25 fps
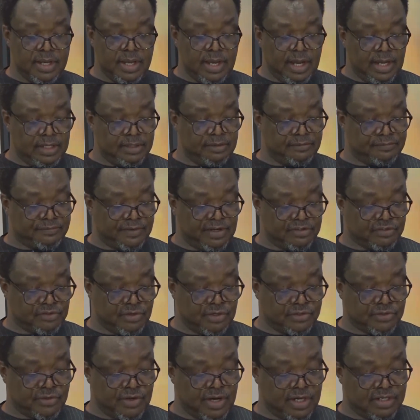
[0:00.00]
and
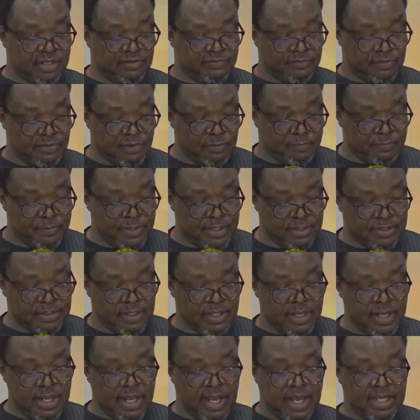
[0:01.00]
infrastructural development,
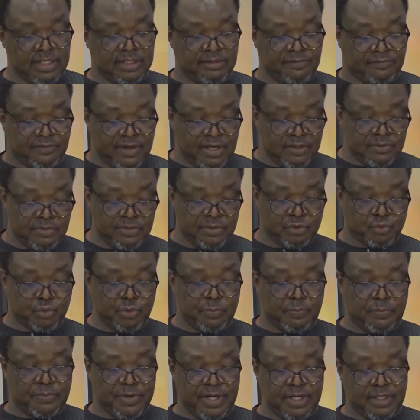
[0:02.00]
and the value it will
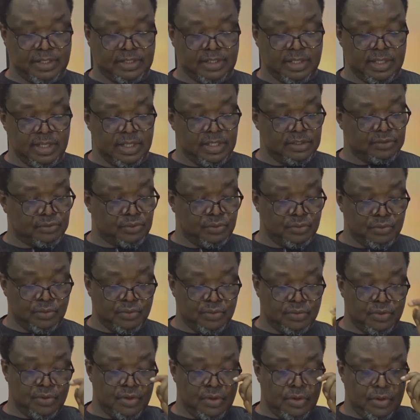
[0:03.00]
bring
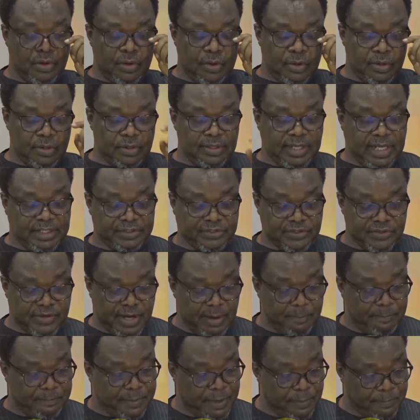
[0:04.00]
to
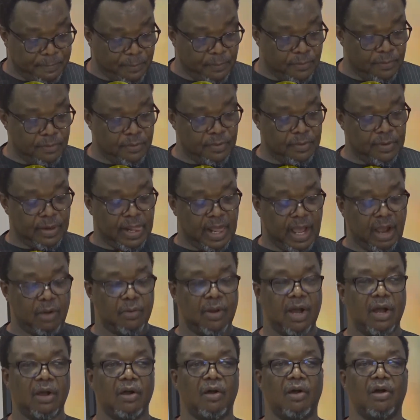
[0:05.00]
Nigerian people,
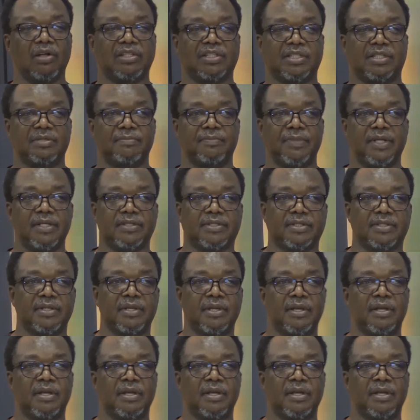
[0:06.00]
our ultimate